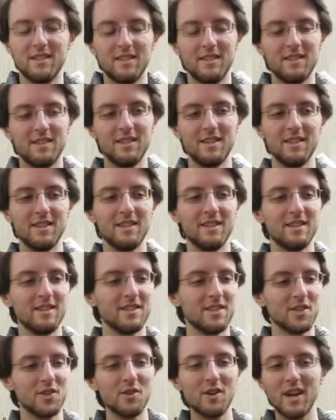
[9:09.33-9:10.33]
Like them too
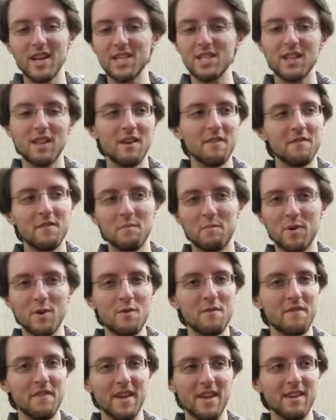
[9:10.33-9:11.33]
much. Do you like the
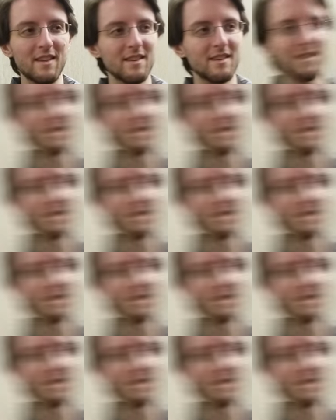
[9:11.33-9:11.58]
31s